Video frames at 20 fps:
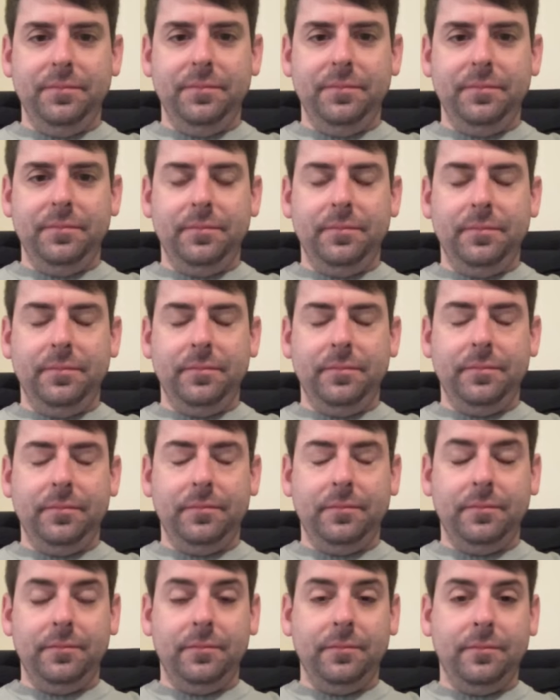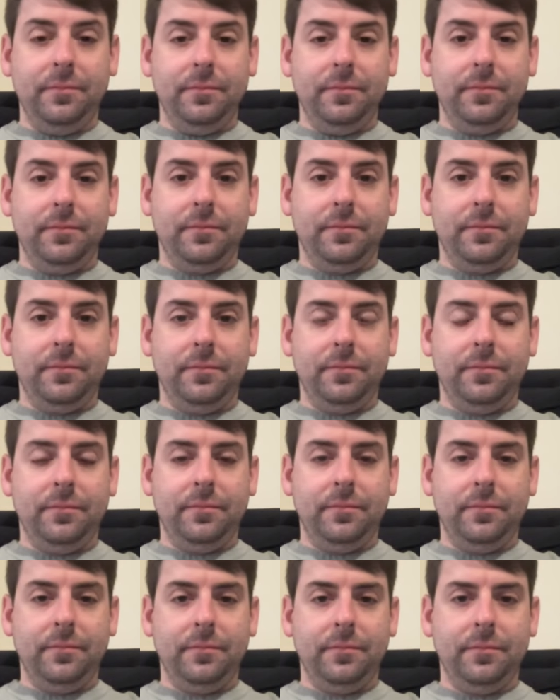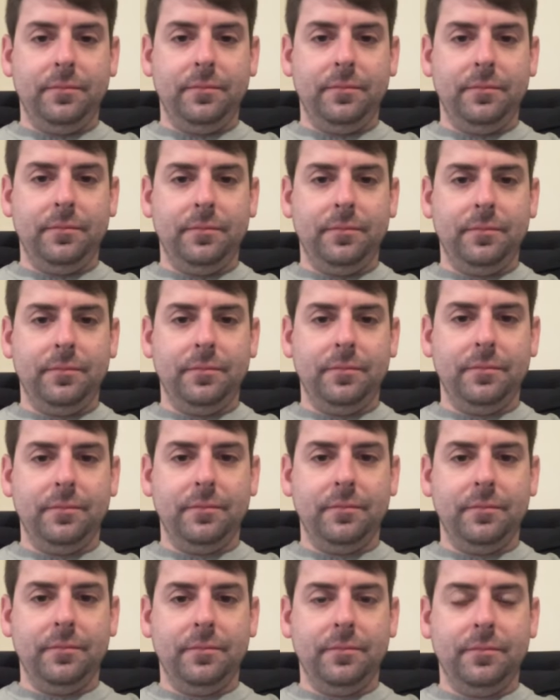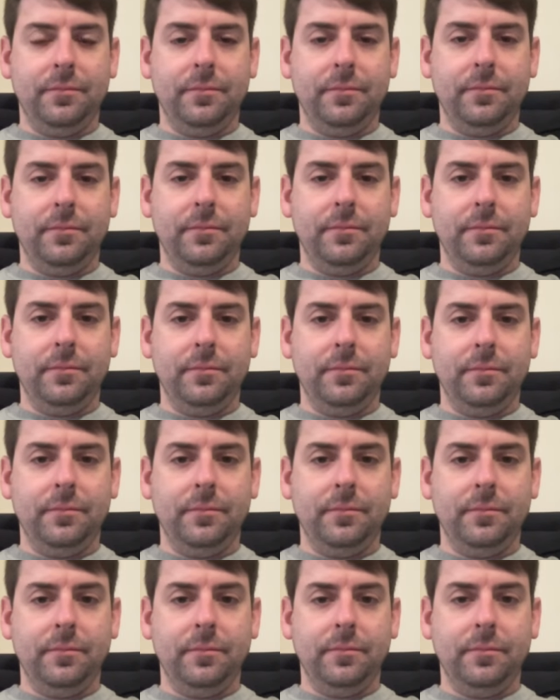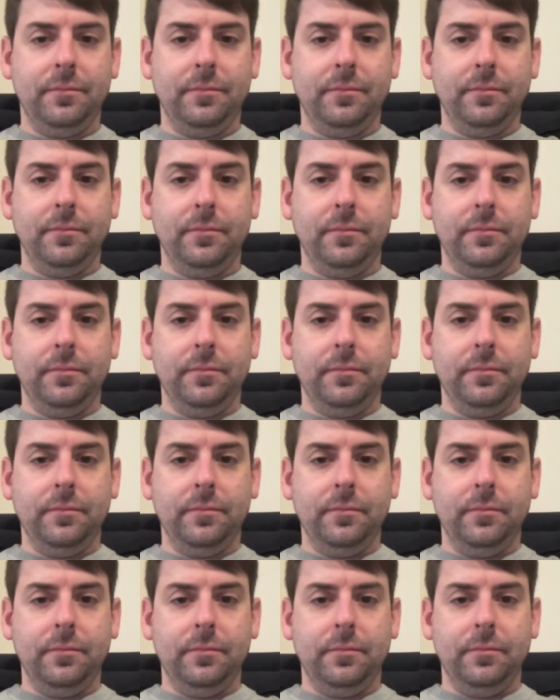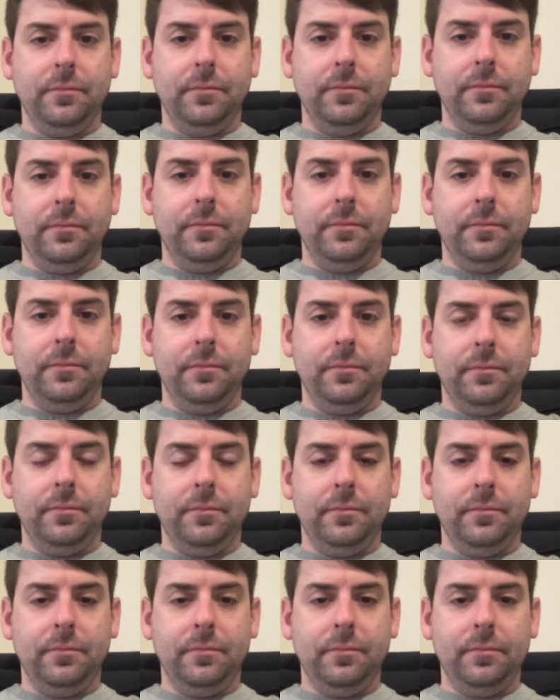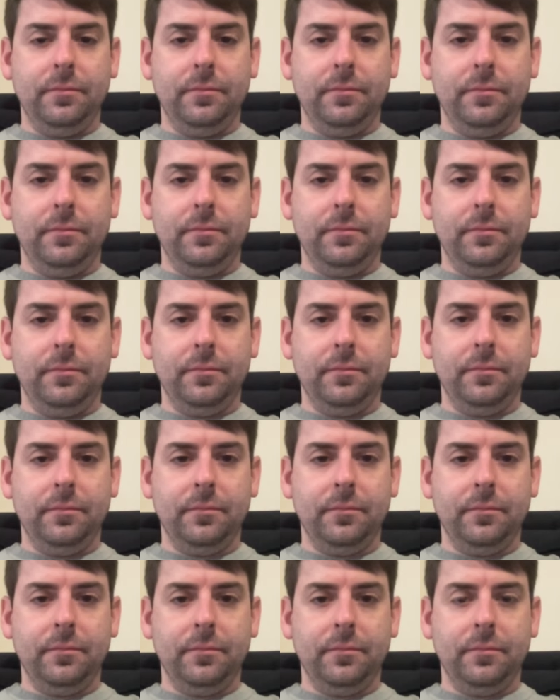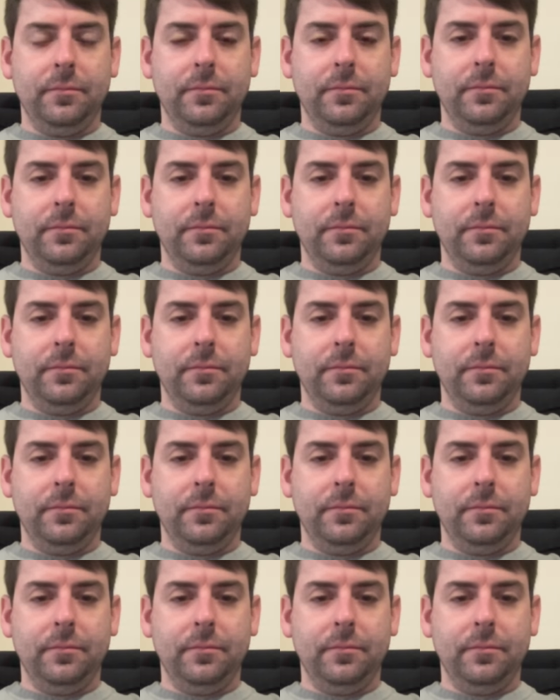[no speech]